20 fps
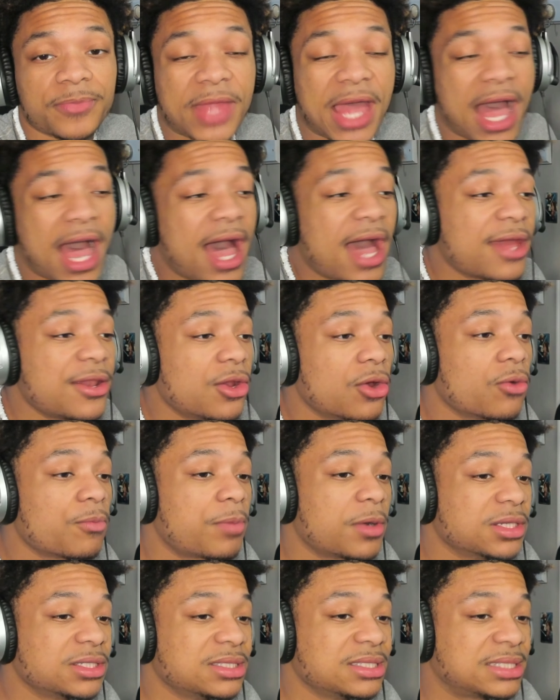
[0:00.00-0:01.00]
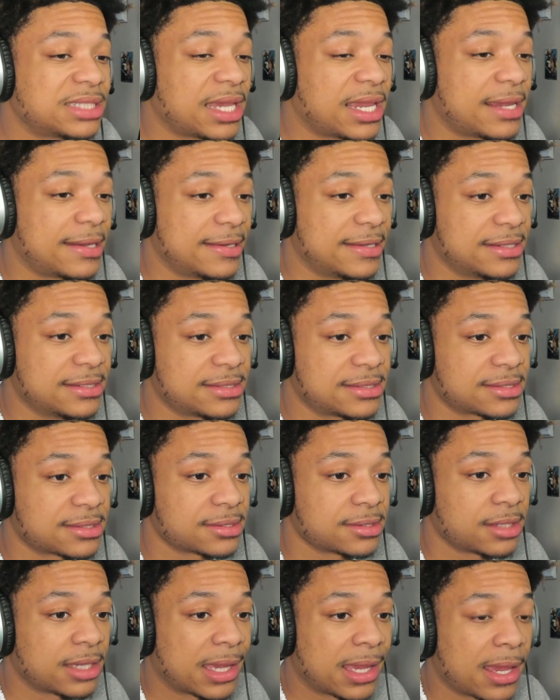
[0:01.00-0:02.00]
I don't personally say it is,
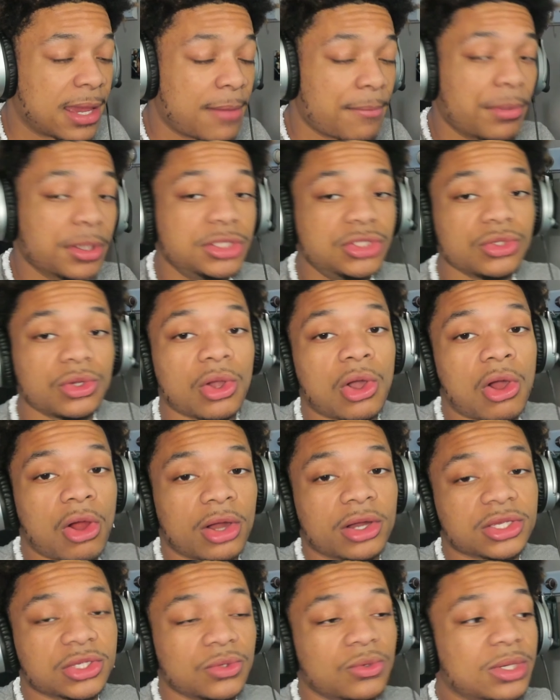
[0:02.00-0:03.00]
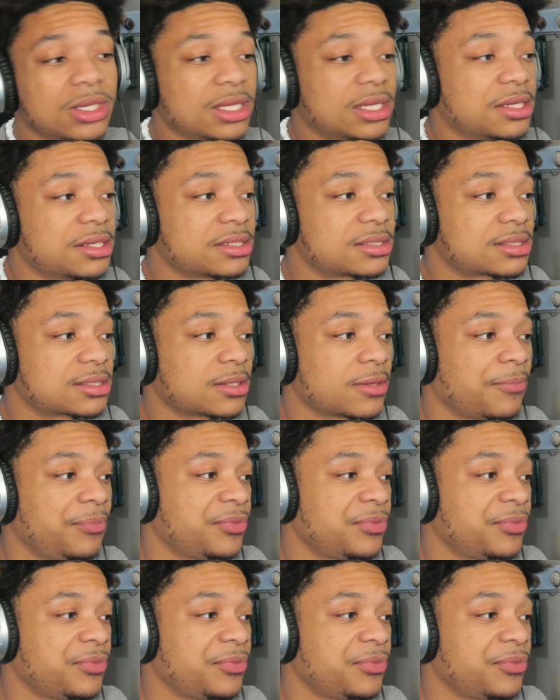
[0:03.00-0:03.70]
but you can argue it is.